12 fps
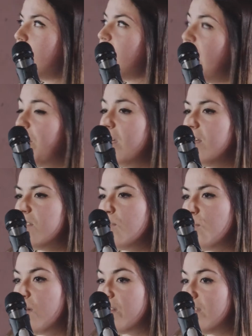I think it's
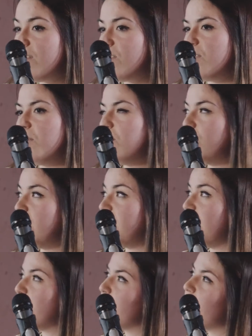worth it to
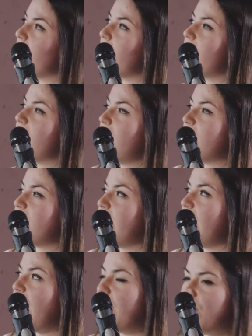research more about this,
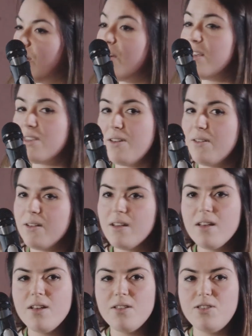and I encourage you
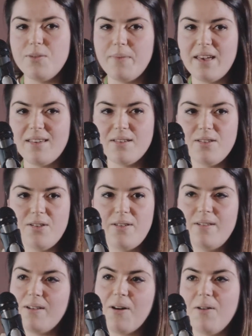to make
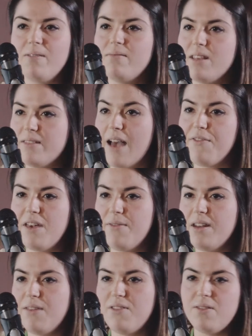your own stuff,
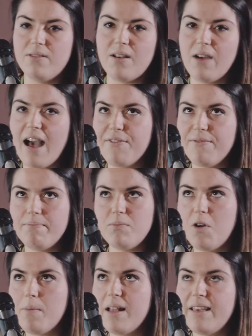even if you don't have
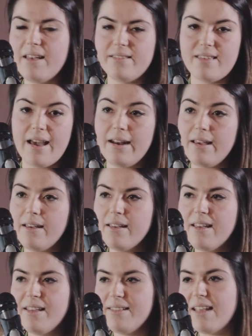normally anxiety,
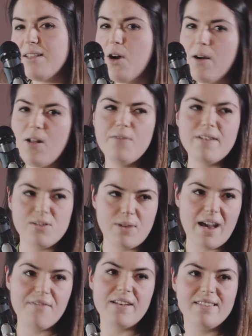that all of us, we
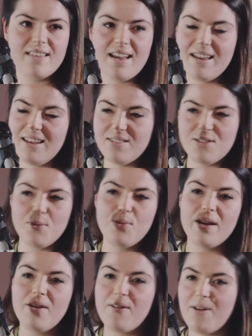have anxiety in some
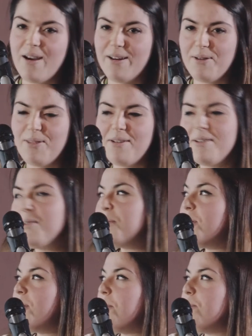way or another.
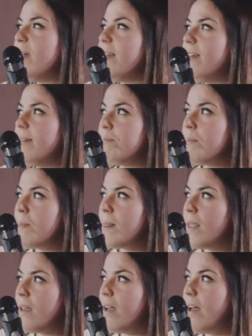But
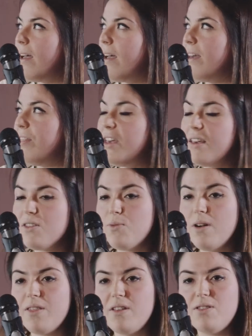I think it's
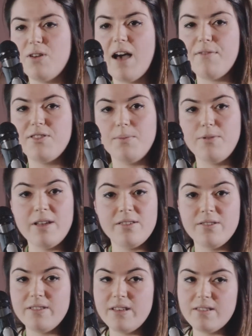worth it to have some
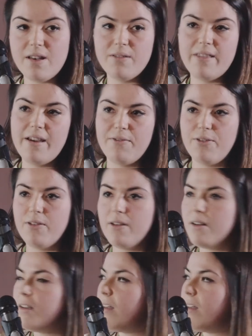resources out there for